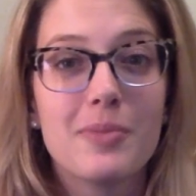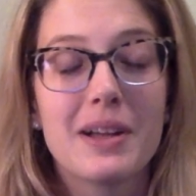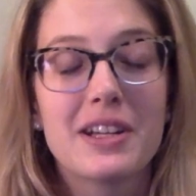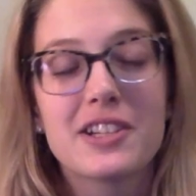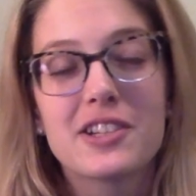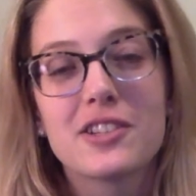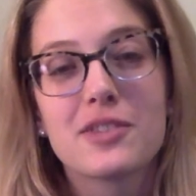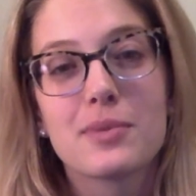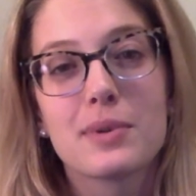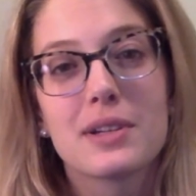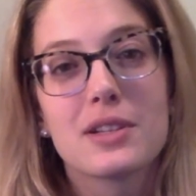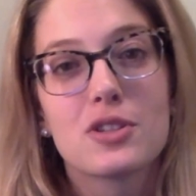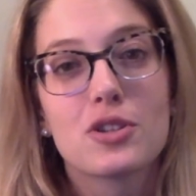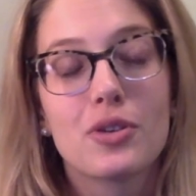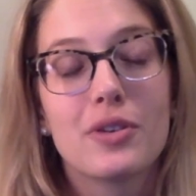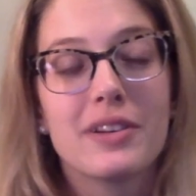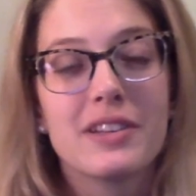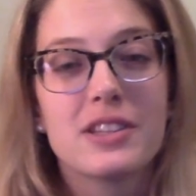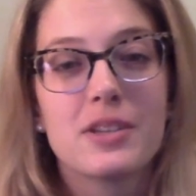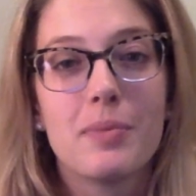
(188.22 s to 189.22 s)
mentions what it's
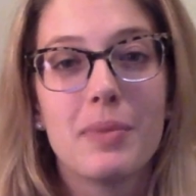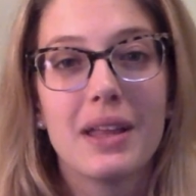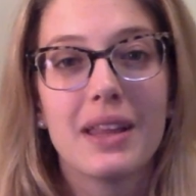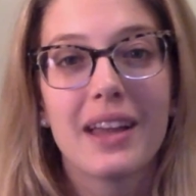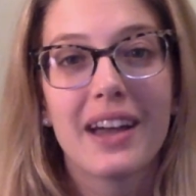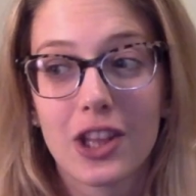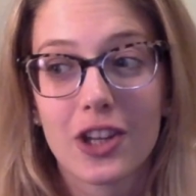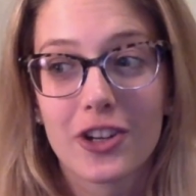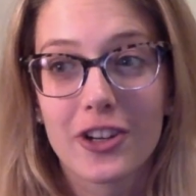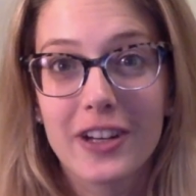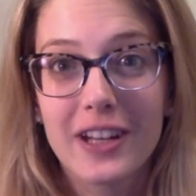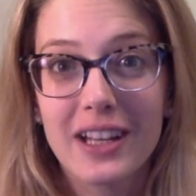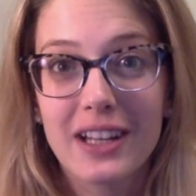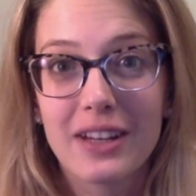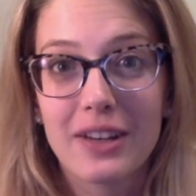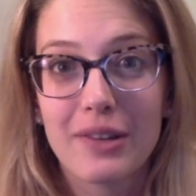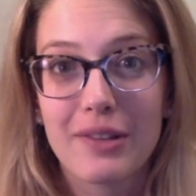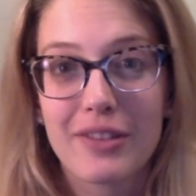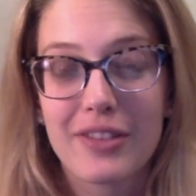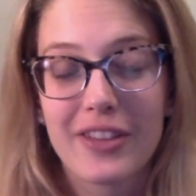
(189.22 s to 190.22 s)
going to be like learning
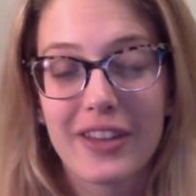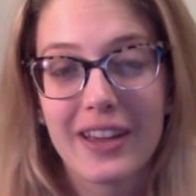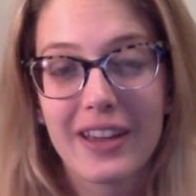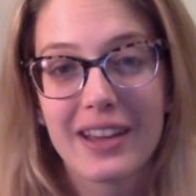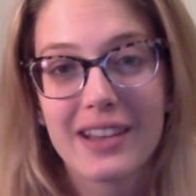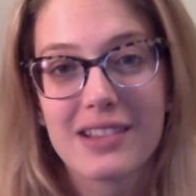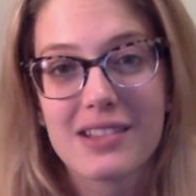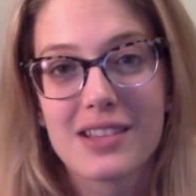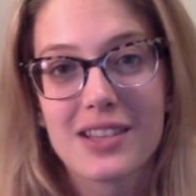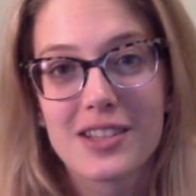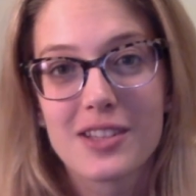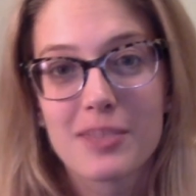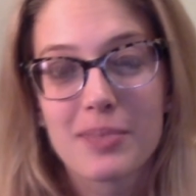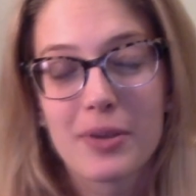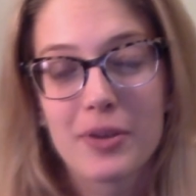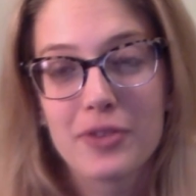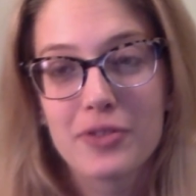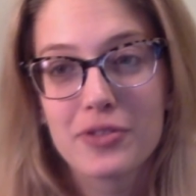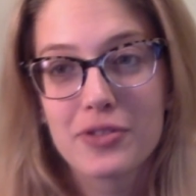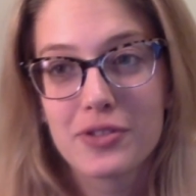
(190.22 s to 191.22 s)
new things as
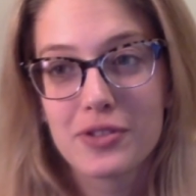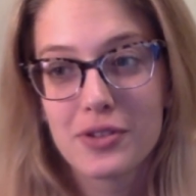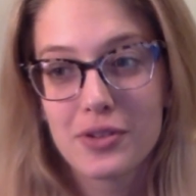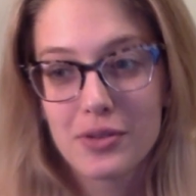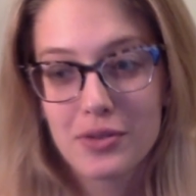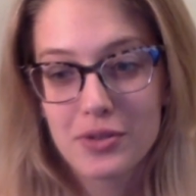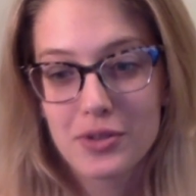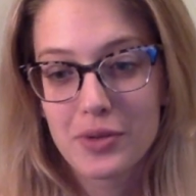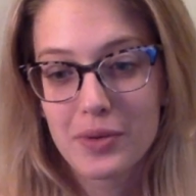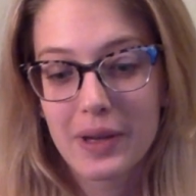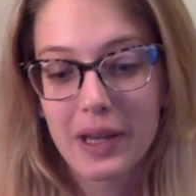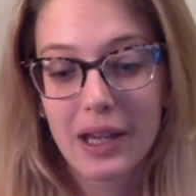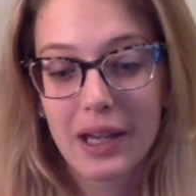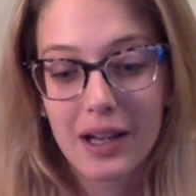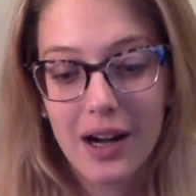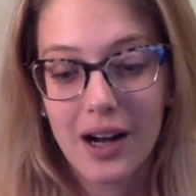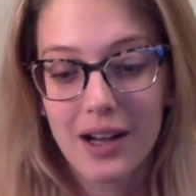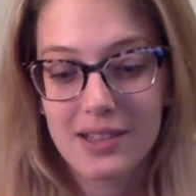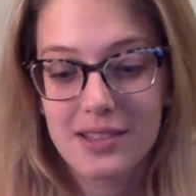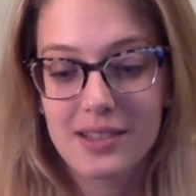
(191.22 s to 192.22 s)
opposed to doing
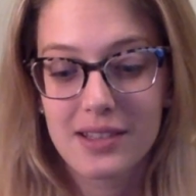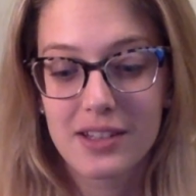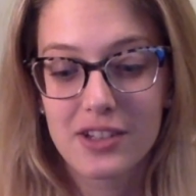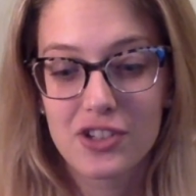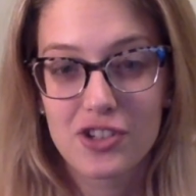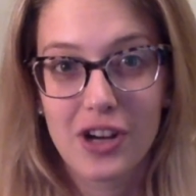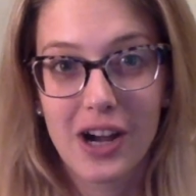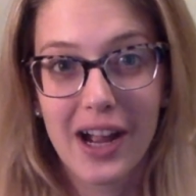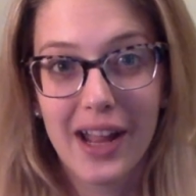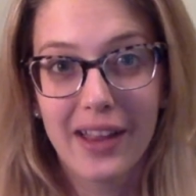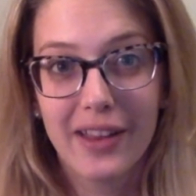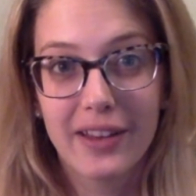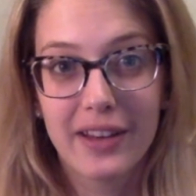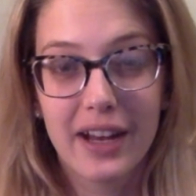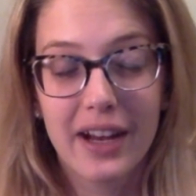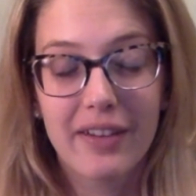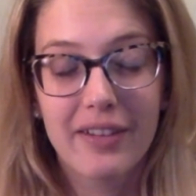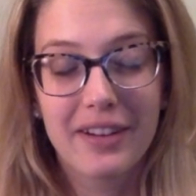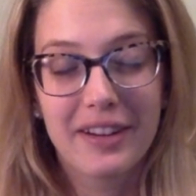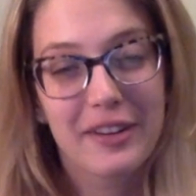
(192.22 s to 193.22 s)
constant trial and
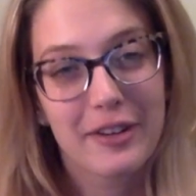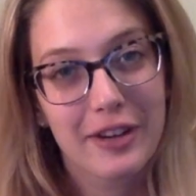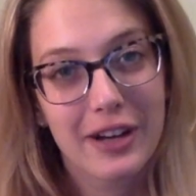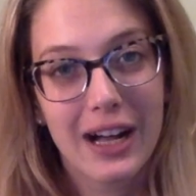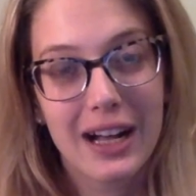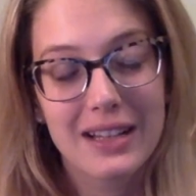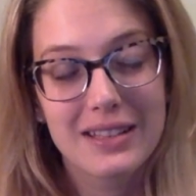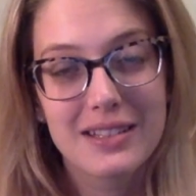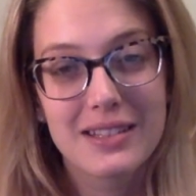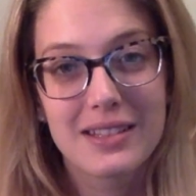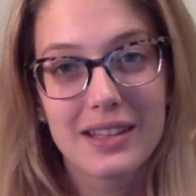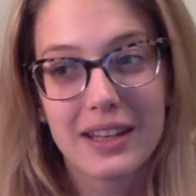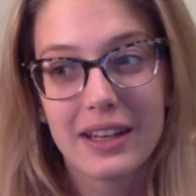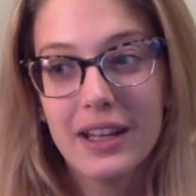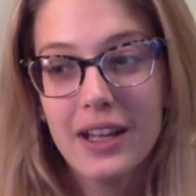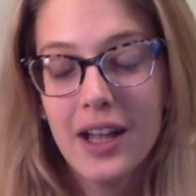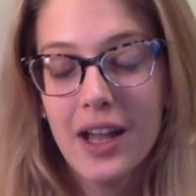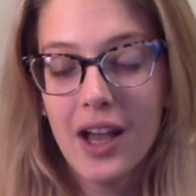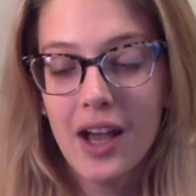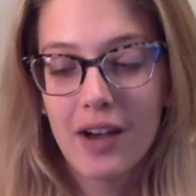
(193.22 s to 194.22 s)
error, constant
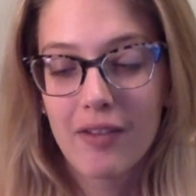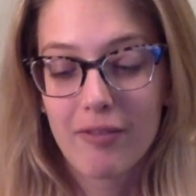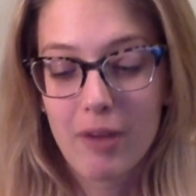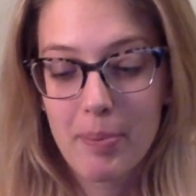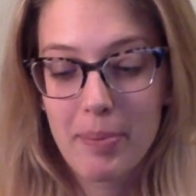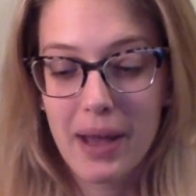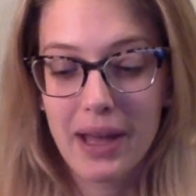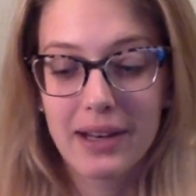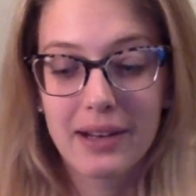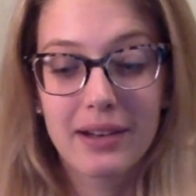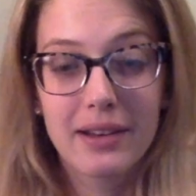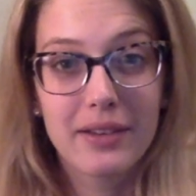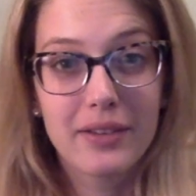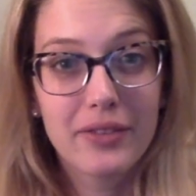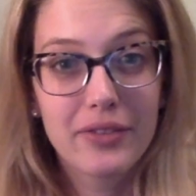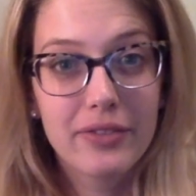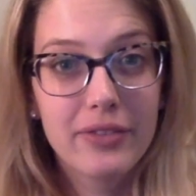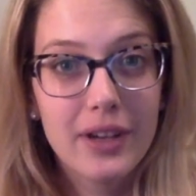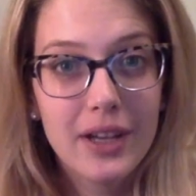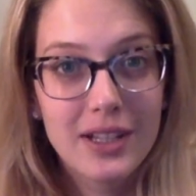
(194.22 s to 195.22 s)

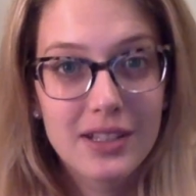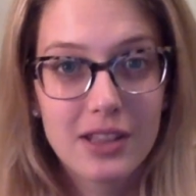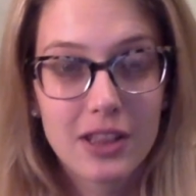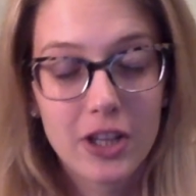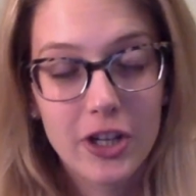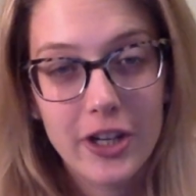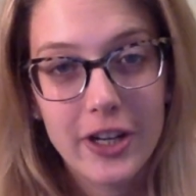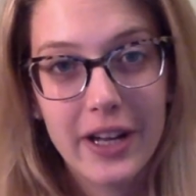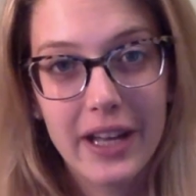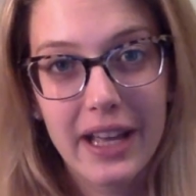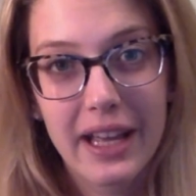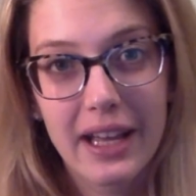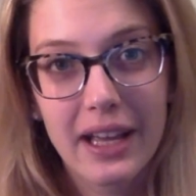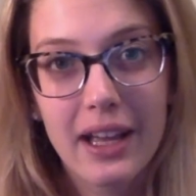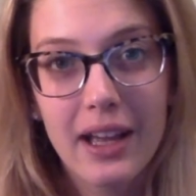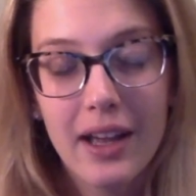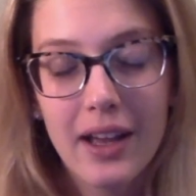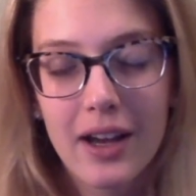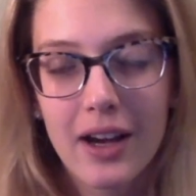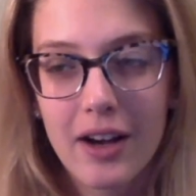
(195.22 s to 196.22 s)
repetitive
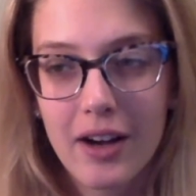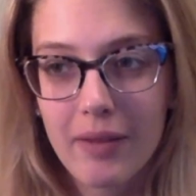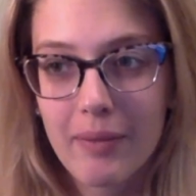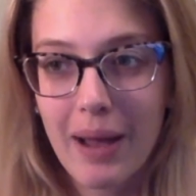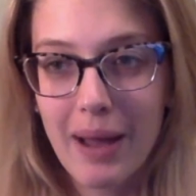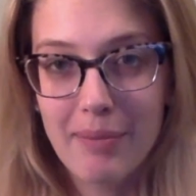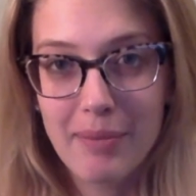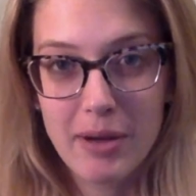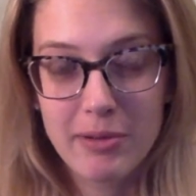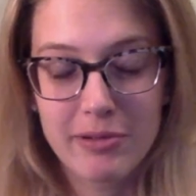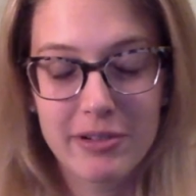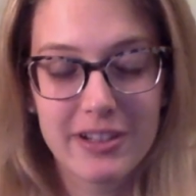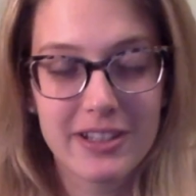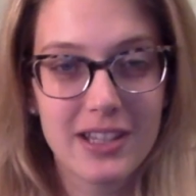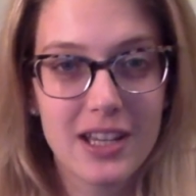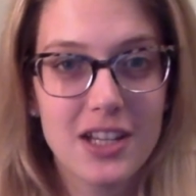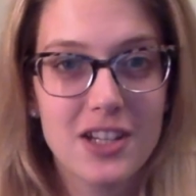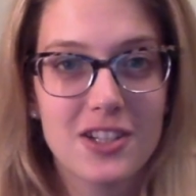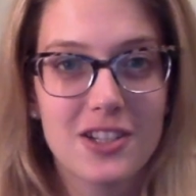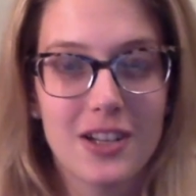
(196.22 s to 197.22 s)
learning um, and
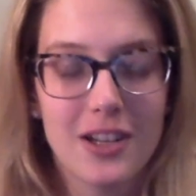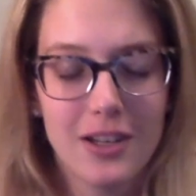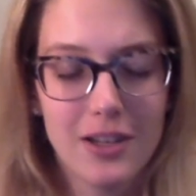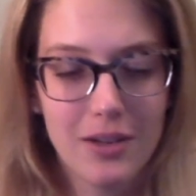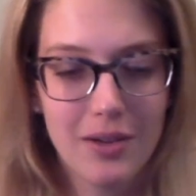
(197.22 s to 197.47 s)
memorization.